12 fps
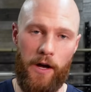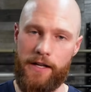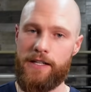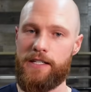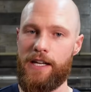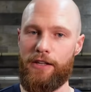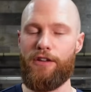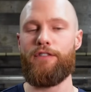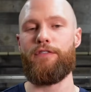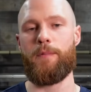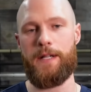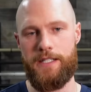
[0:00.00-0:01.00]
I can tell you
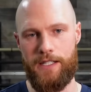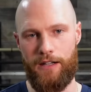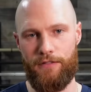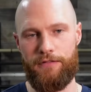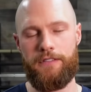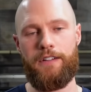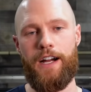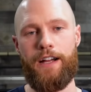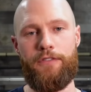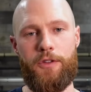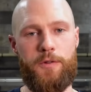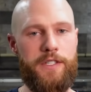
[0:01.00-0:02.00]
for myself,
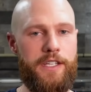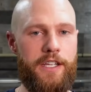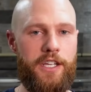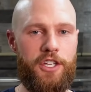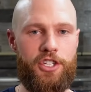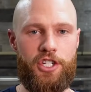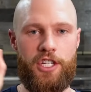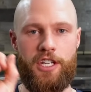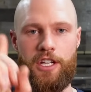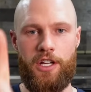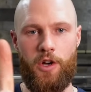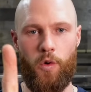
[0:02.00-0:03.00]
I've used the
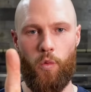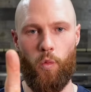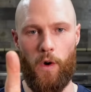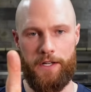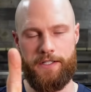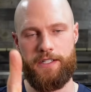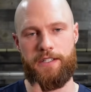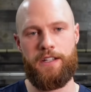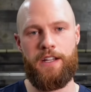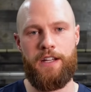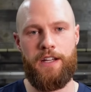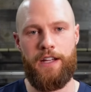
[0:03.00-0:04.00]
EKG once.
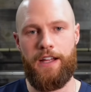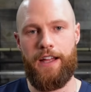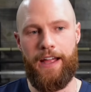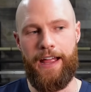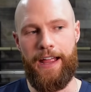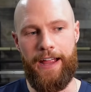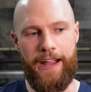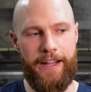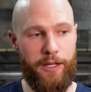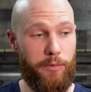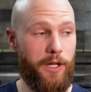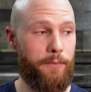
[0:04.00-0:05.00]

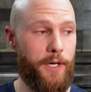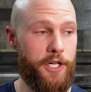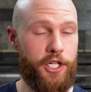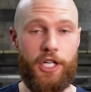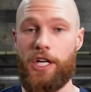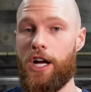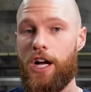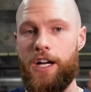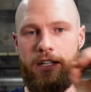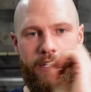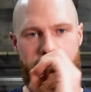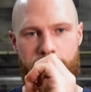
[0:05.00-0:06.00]
And the blood pressure,
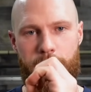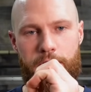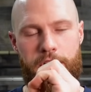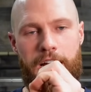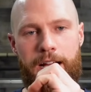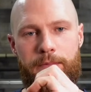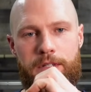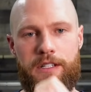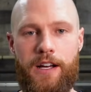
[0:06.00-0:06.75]
0 times.